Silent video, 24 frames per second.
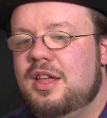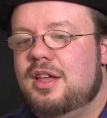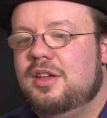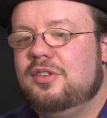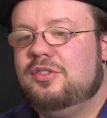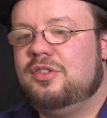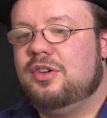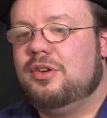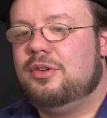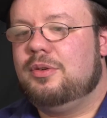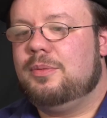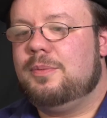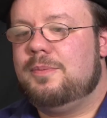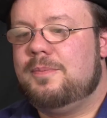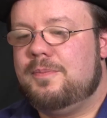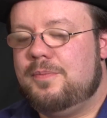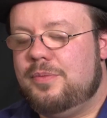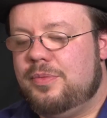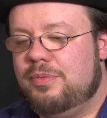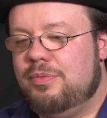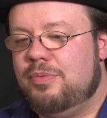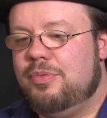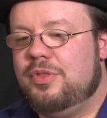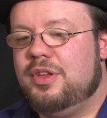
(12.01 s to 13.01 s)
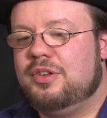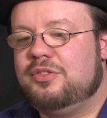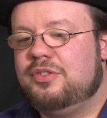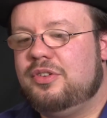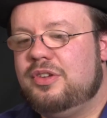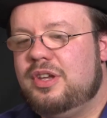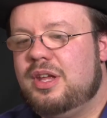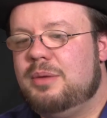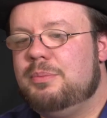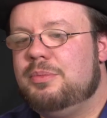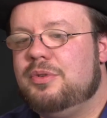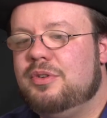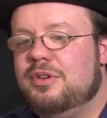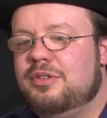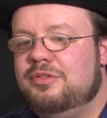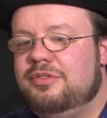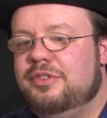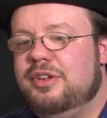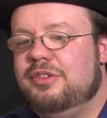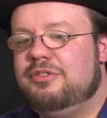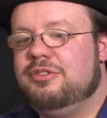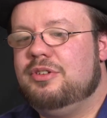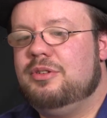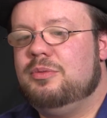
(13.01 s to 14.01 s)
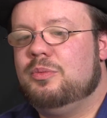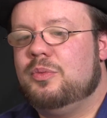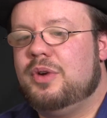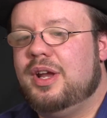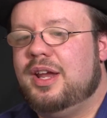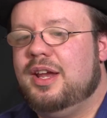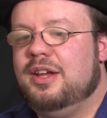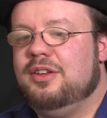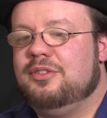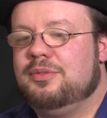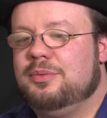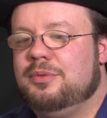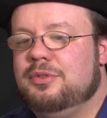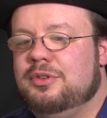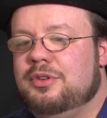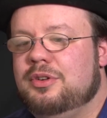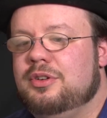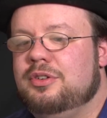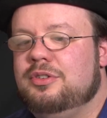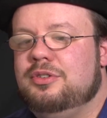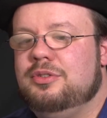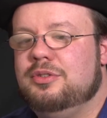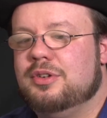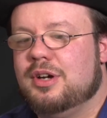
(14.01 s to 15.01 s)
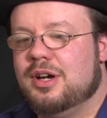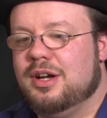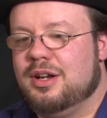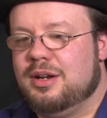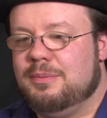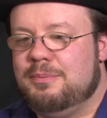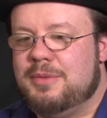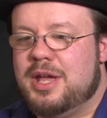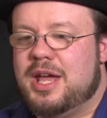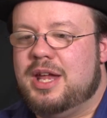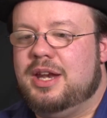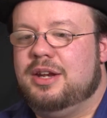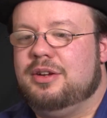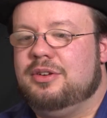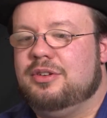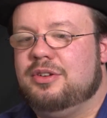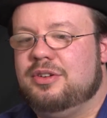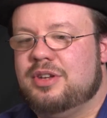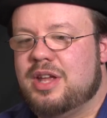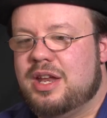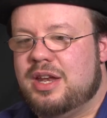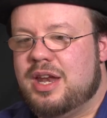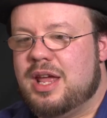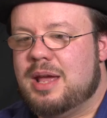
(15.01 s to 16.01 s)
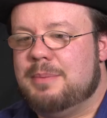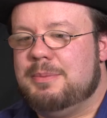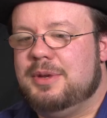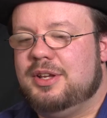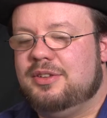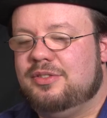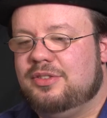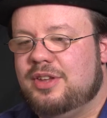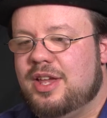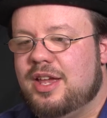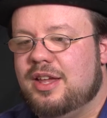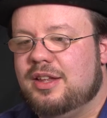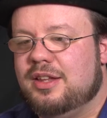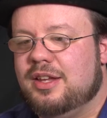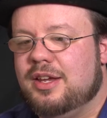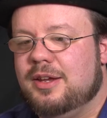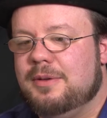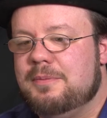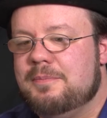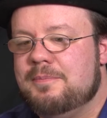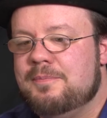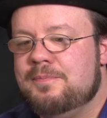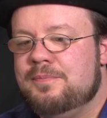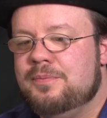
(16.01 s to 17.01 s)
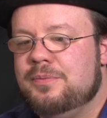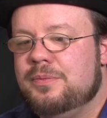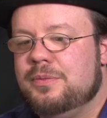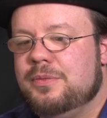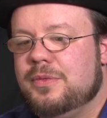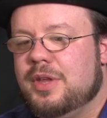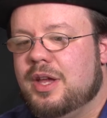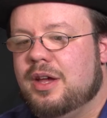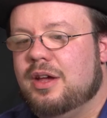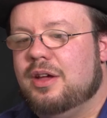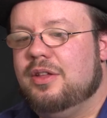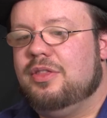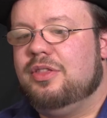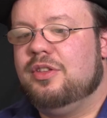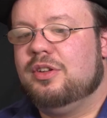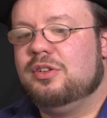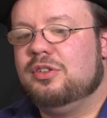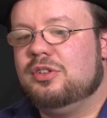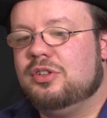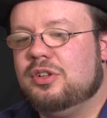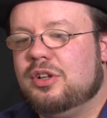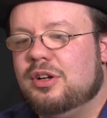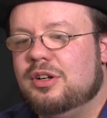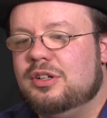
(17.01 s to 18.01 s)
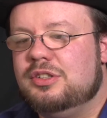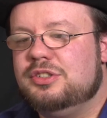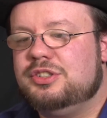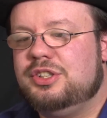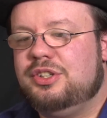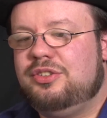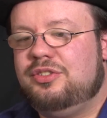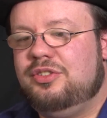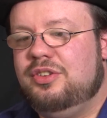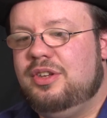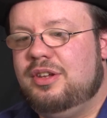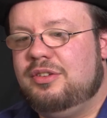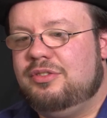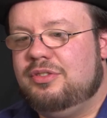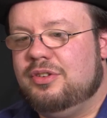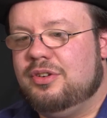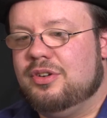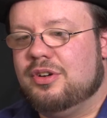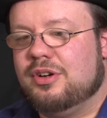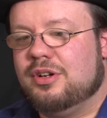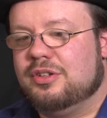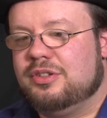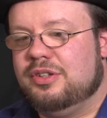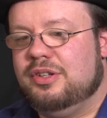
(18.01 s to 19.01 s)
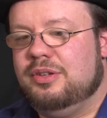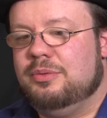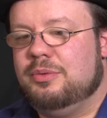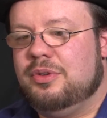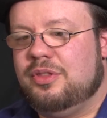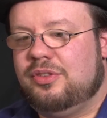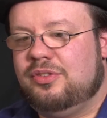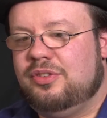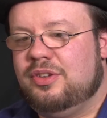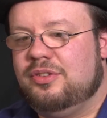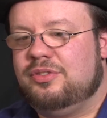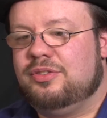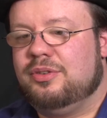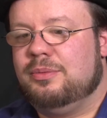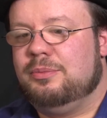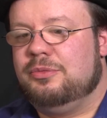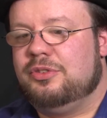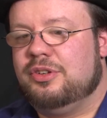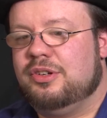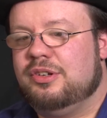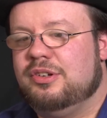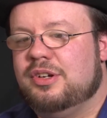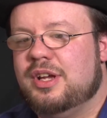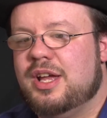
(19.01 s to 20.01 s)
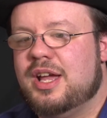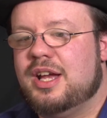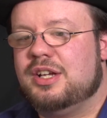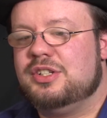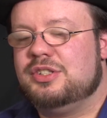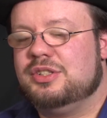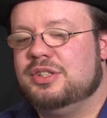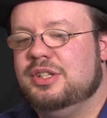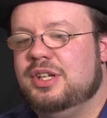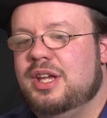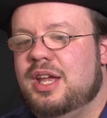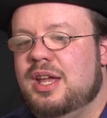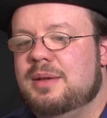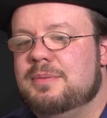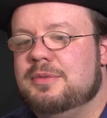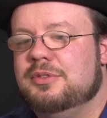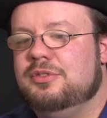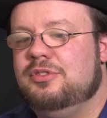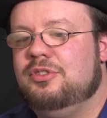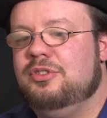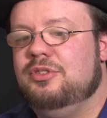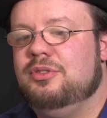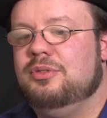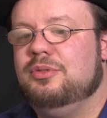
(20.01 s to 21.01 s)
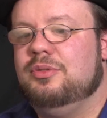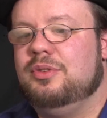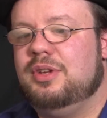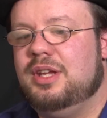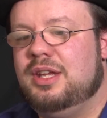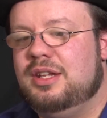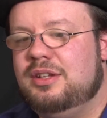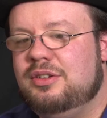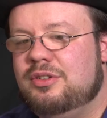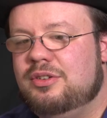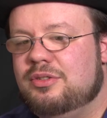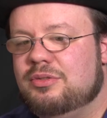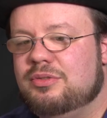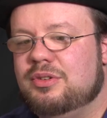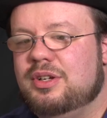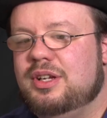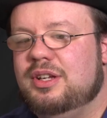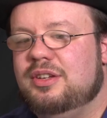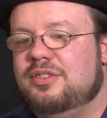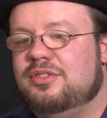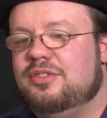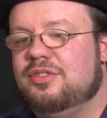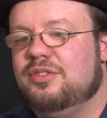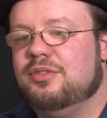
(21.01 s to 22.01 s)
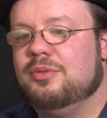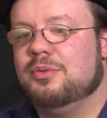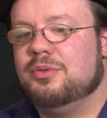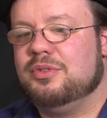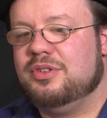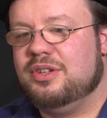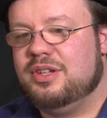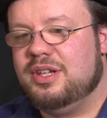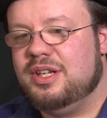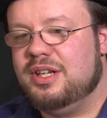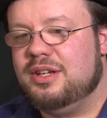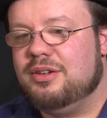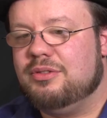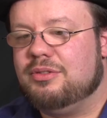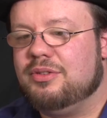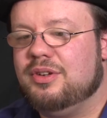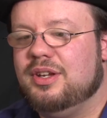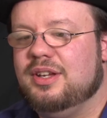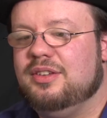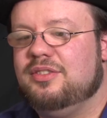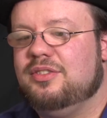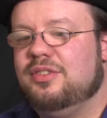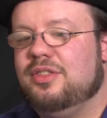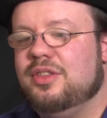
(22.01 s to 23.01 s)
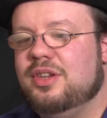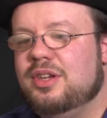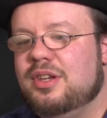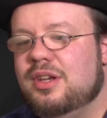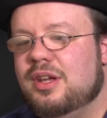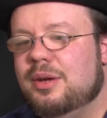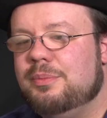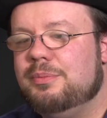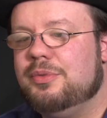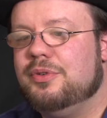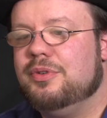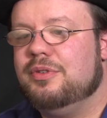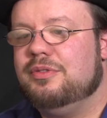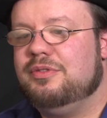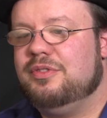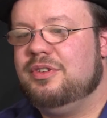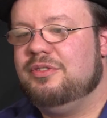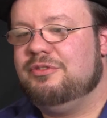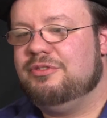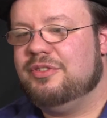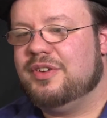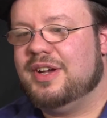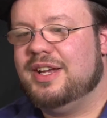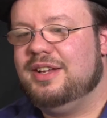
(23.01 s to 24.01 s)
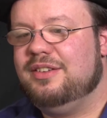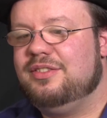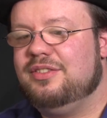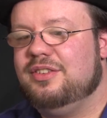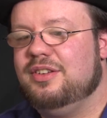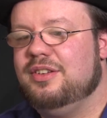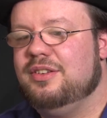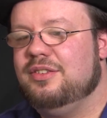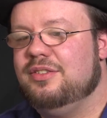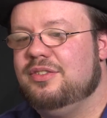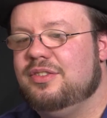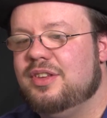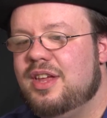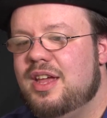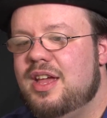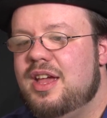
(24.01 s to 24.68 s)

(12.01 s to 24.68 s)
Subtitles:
So there's a number of different ways where you can do automatic or dynamic scaling. The largest difficulty with systems that are actually able to increase or decrease the number of devices